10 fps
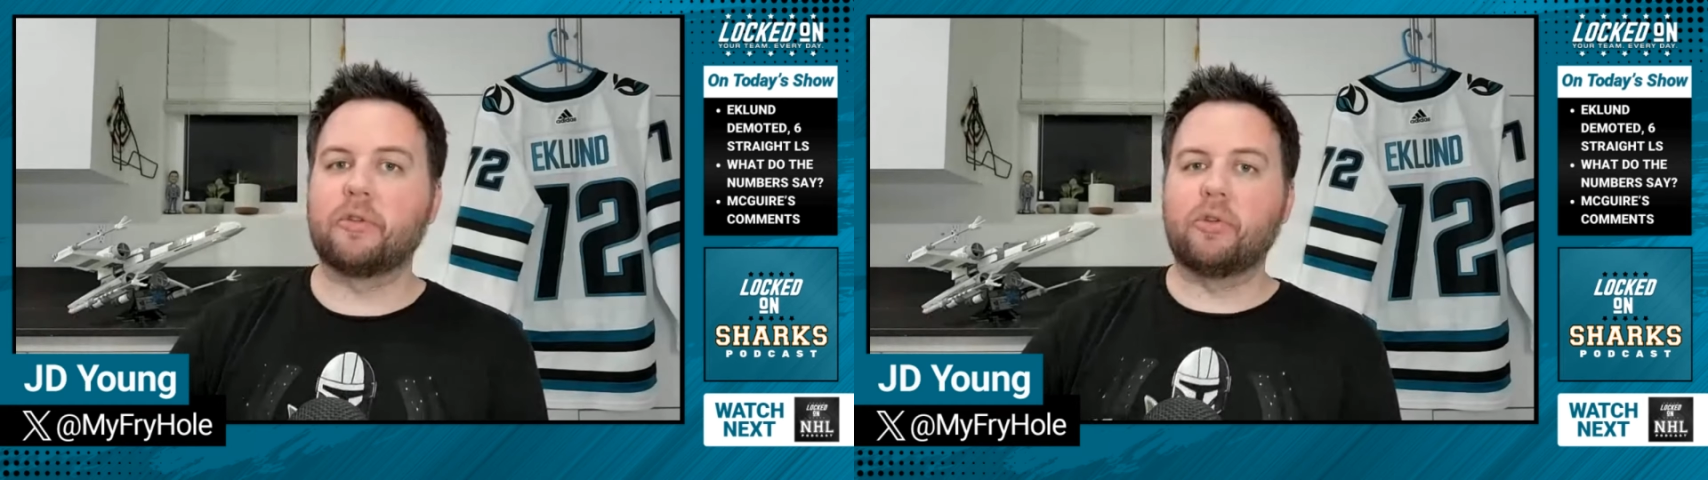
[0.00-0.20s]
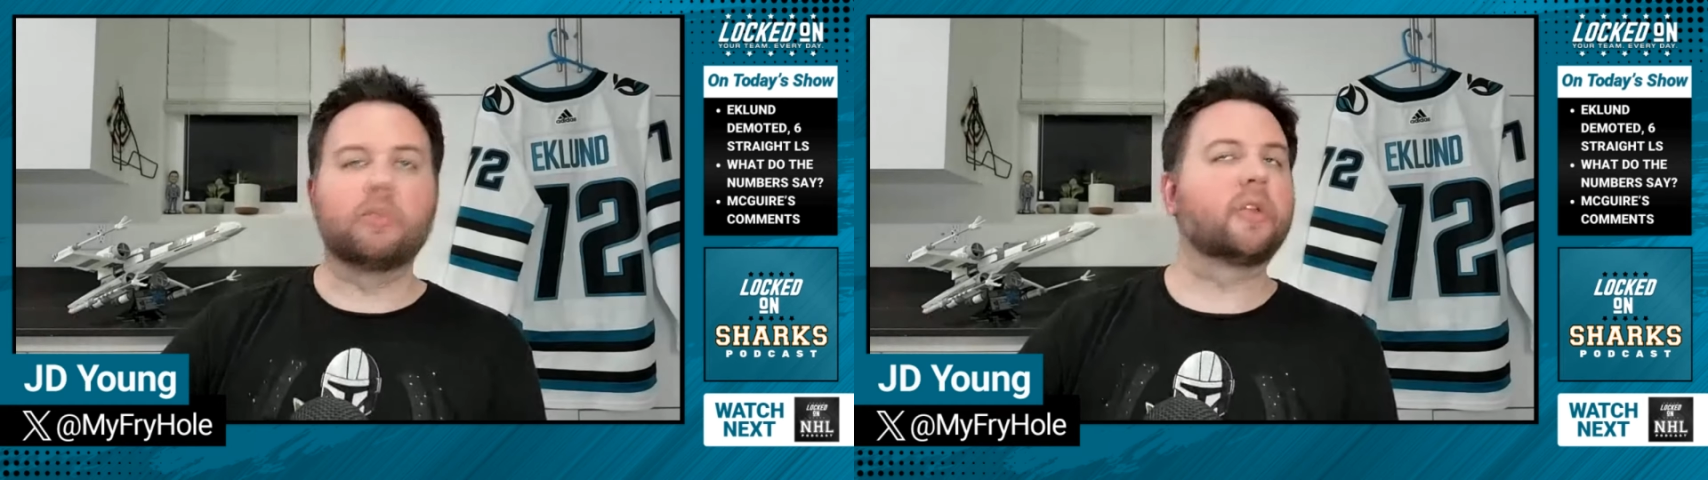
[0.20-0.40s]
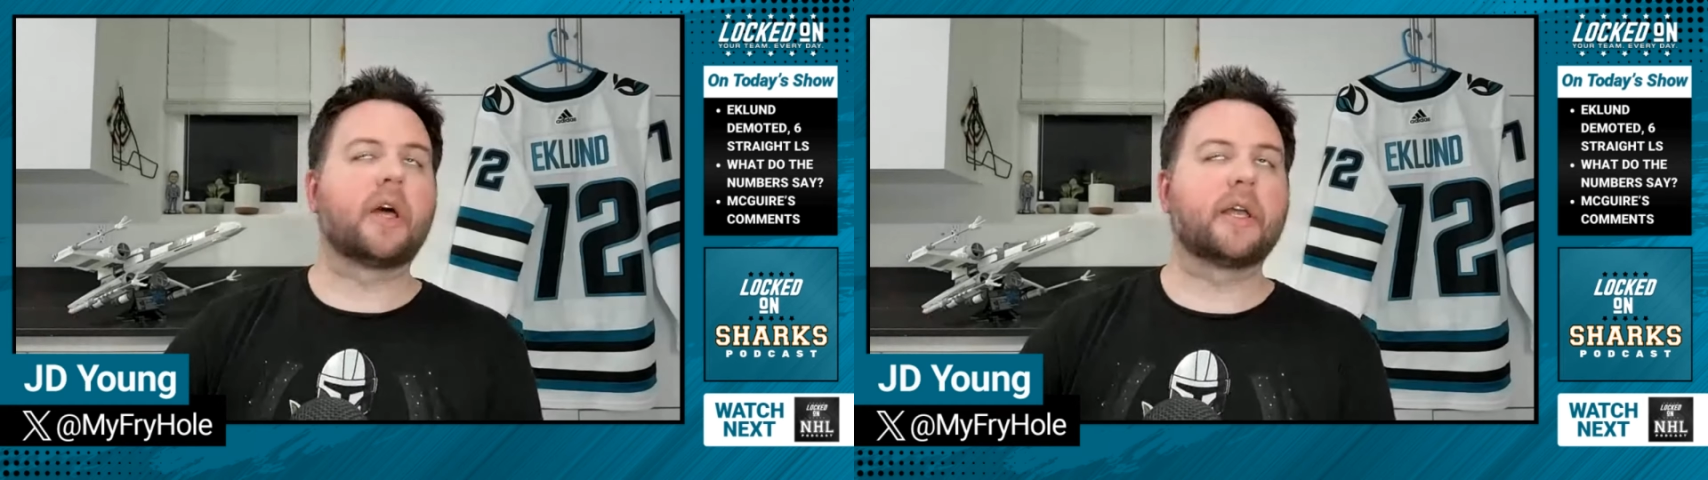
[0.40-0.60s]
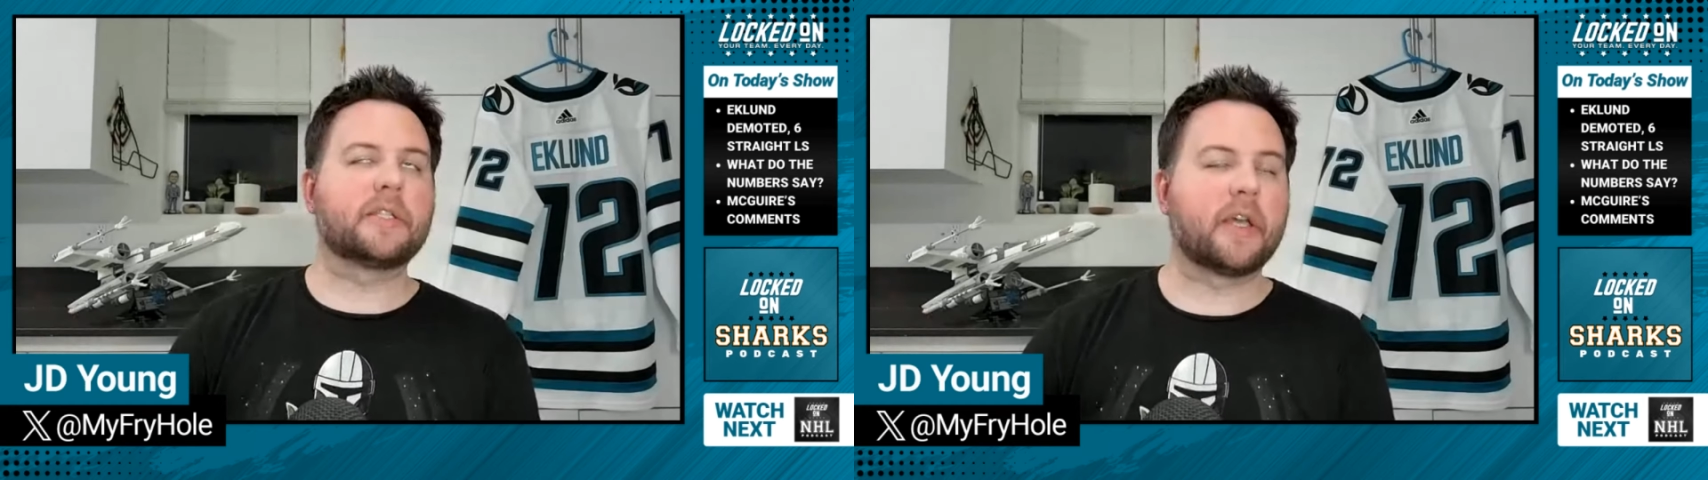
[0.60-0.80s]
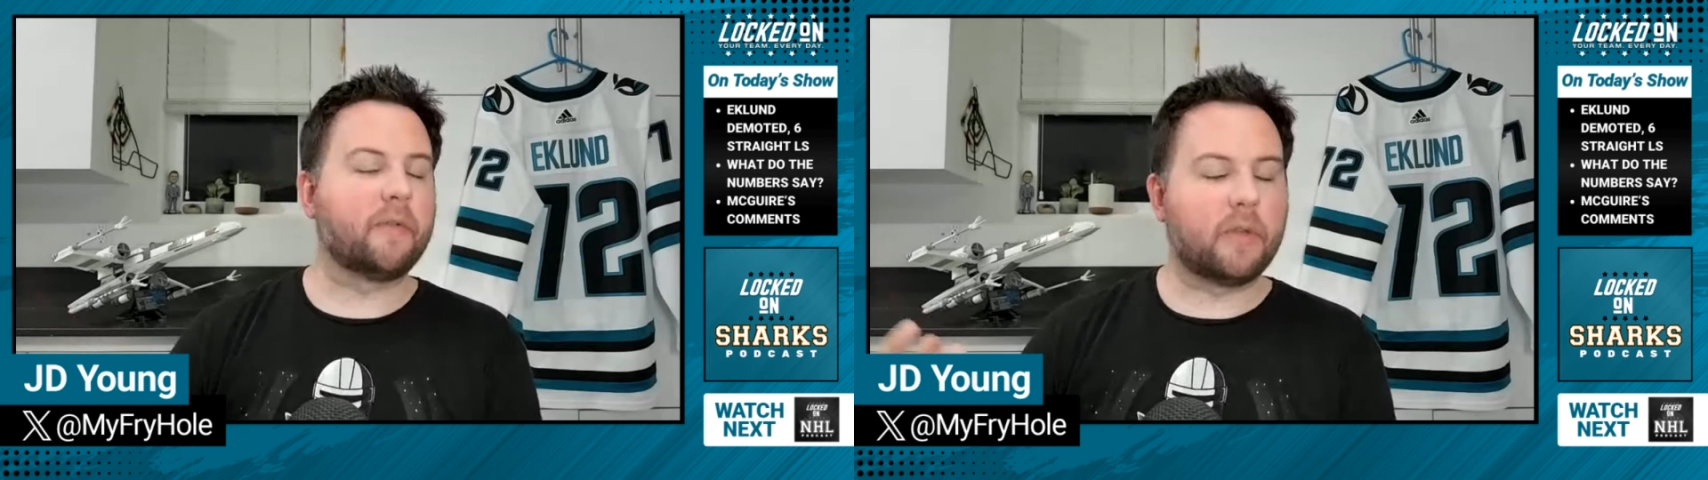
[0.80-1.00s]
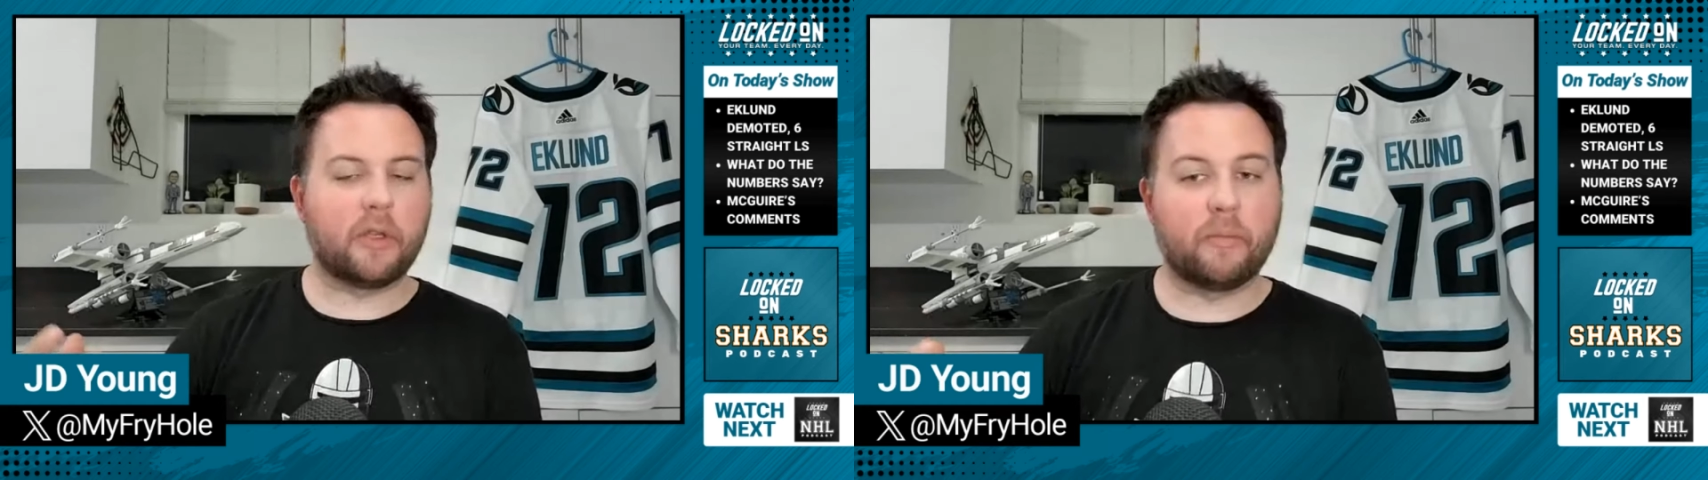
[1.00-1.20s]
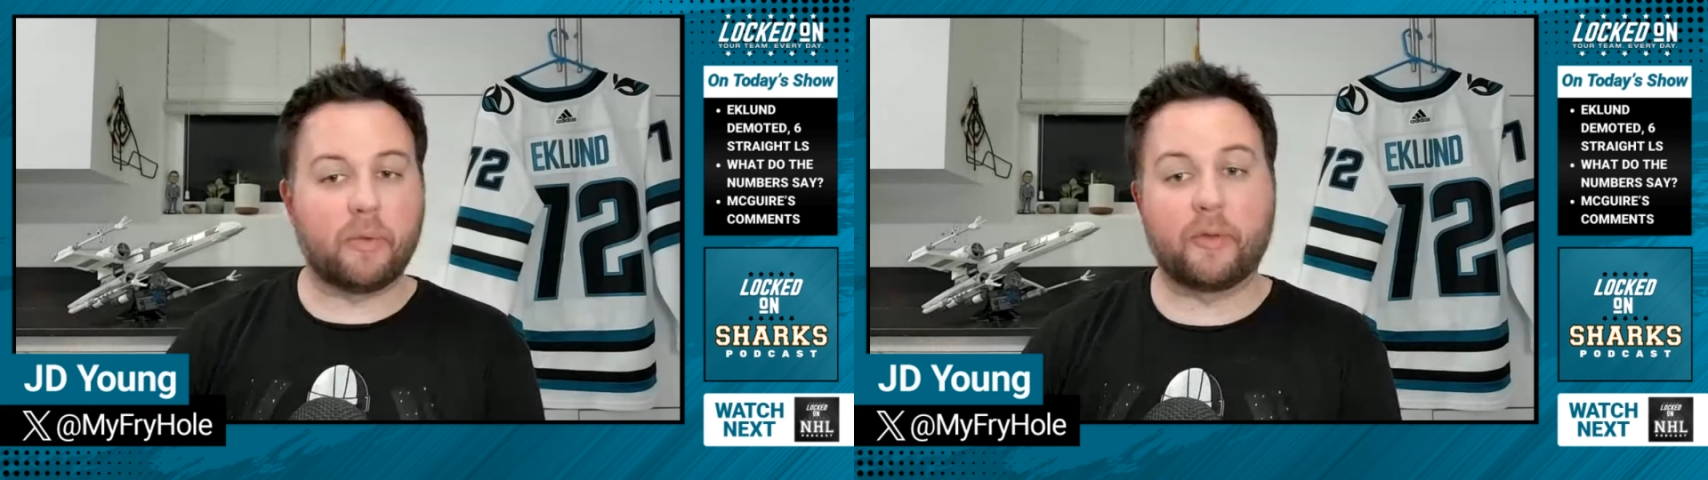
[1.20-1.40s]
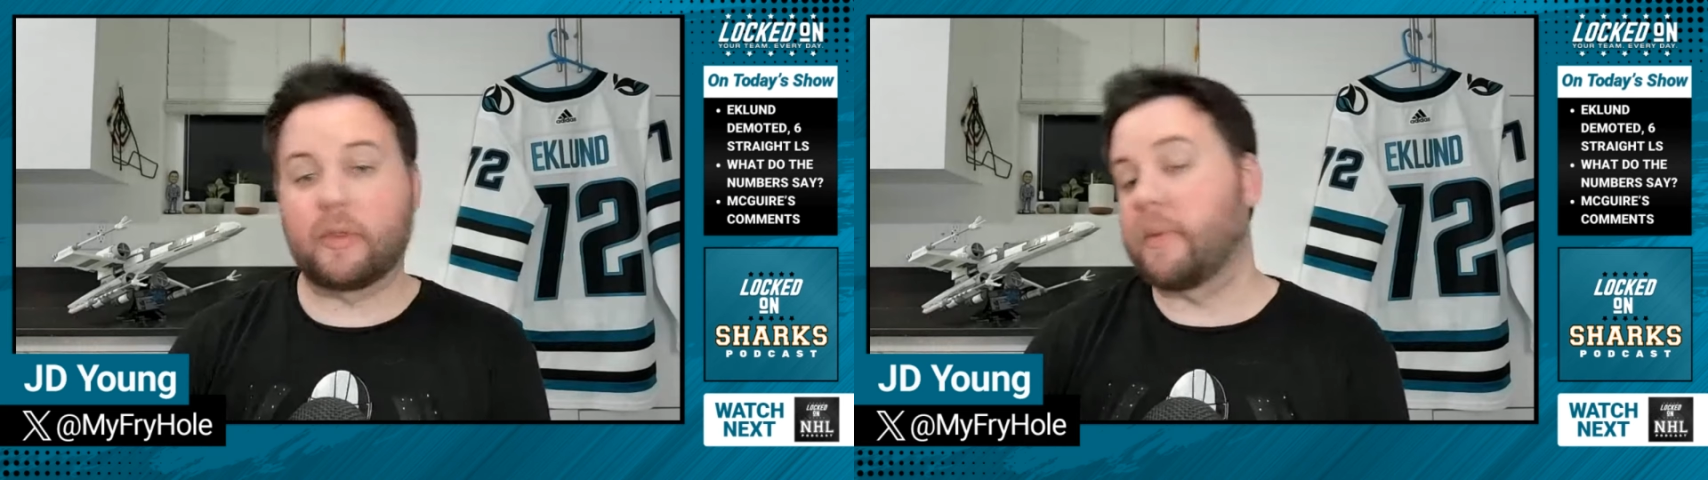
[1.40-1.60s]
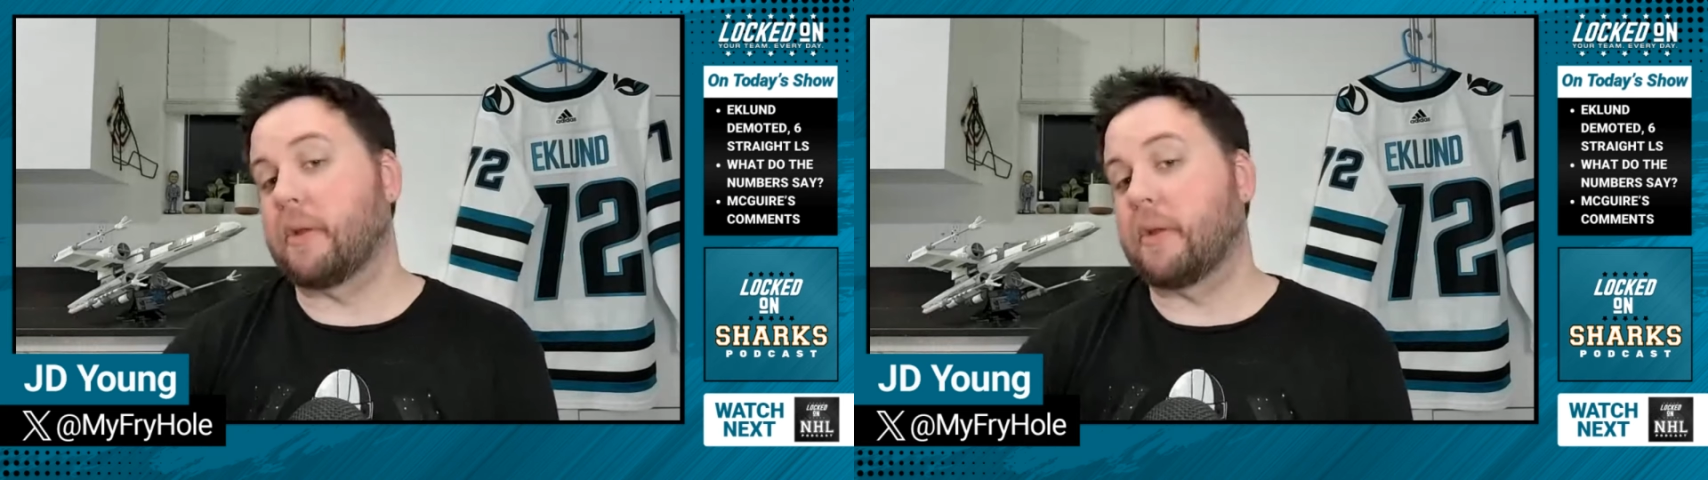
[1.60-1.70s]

utilized heavily on both the